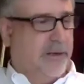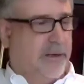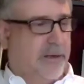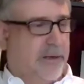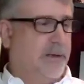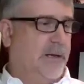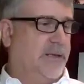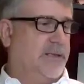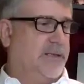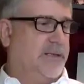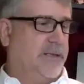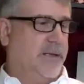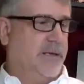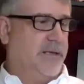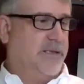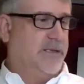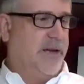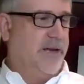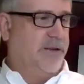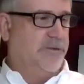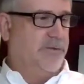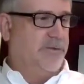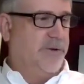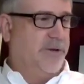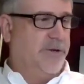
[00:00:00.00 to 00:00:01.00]
that's an
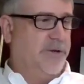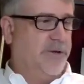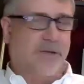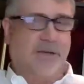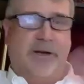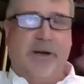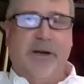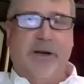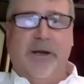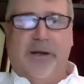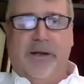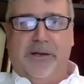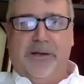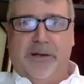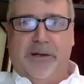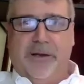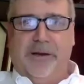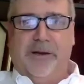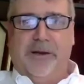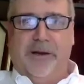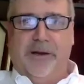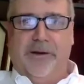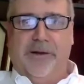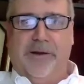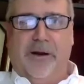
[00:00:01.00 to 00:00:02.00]
exaggeration.
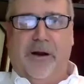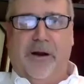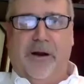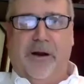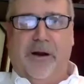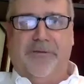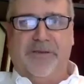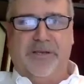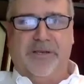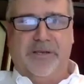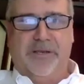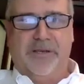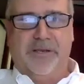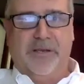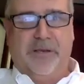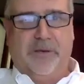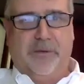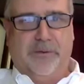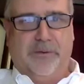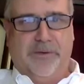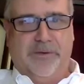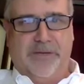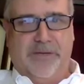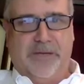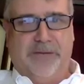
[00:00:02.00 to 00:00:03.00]
They're obviously
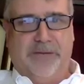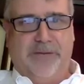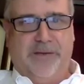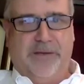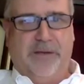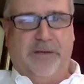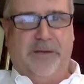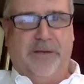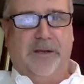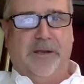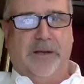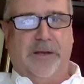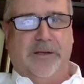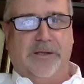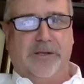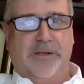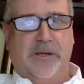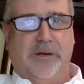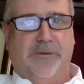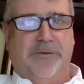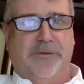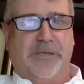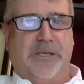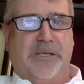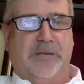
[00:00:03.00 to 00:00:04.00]
still receiving
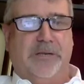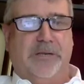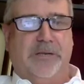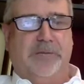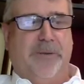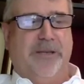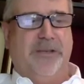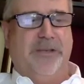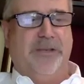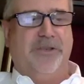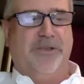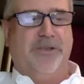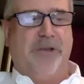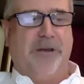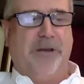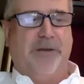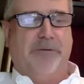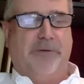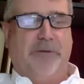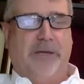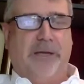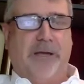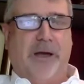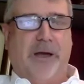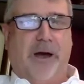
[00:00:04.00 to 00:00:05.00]
services, but
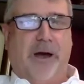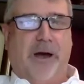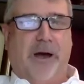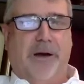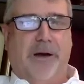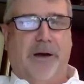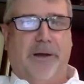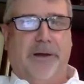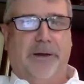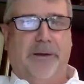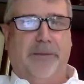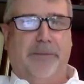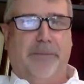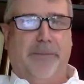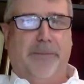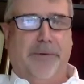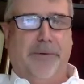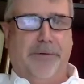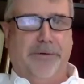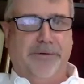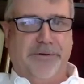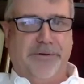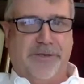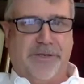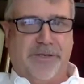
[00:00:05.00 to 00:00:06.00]
generally on an
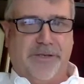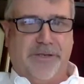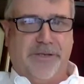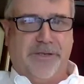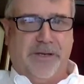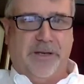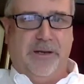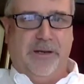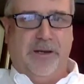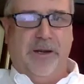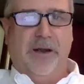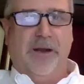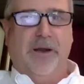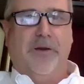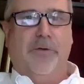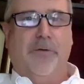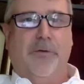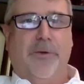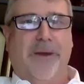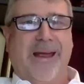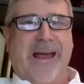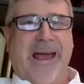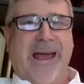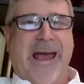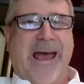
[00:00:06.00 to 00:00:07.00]
emergency
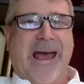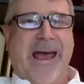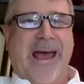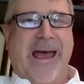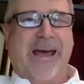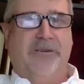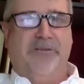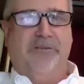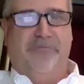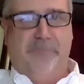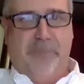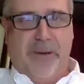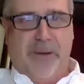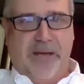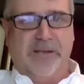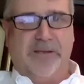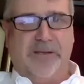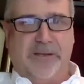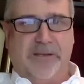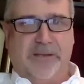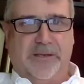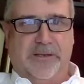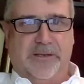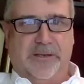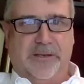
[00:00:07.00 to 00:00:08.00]
reactive
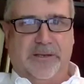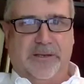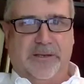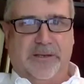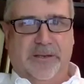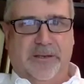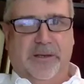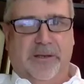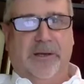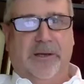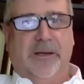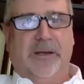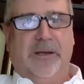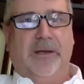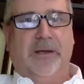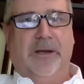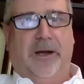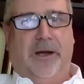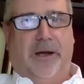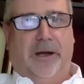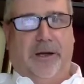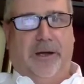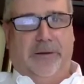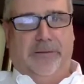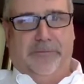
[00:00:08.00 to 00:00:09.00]
basis.
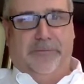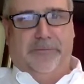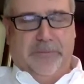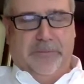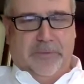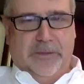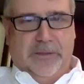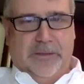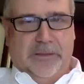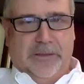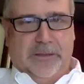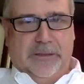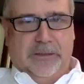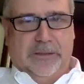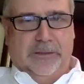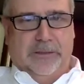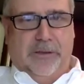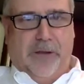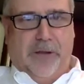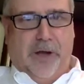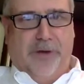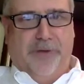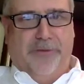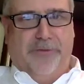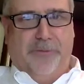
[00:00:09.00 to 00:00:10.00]

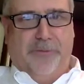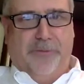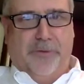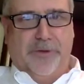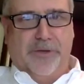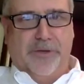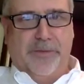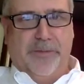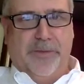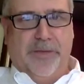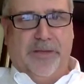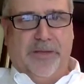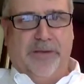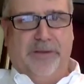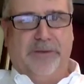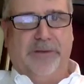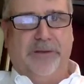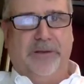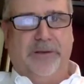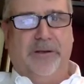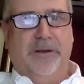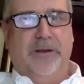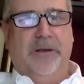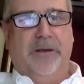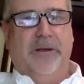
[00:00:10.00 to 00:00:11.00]
Law enforcement,
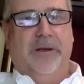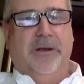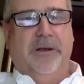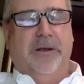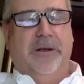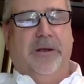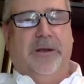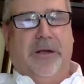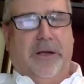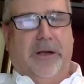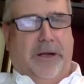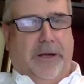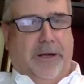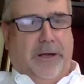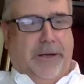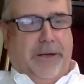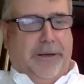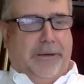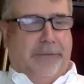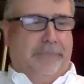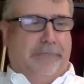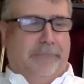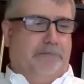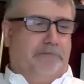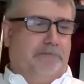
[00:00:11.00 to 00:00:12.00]

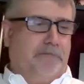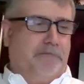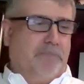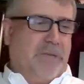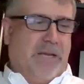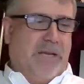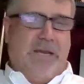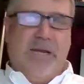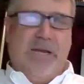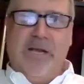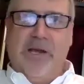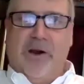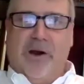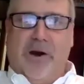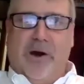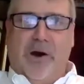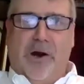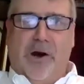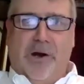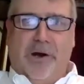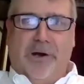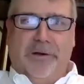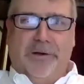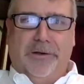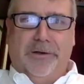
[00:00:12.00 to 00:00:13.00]

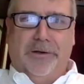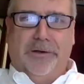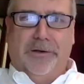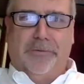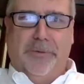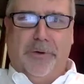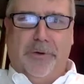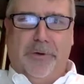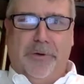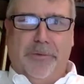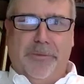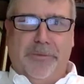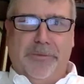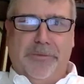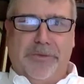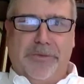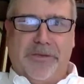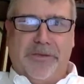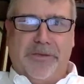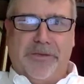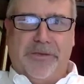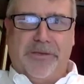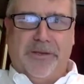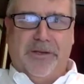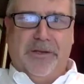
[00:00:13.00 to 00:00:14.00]
ER
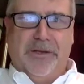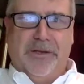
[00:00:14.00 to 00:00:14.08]
rooms,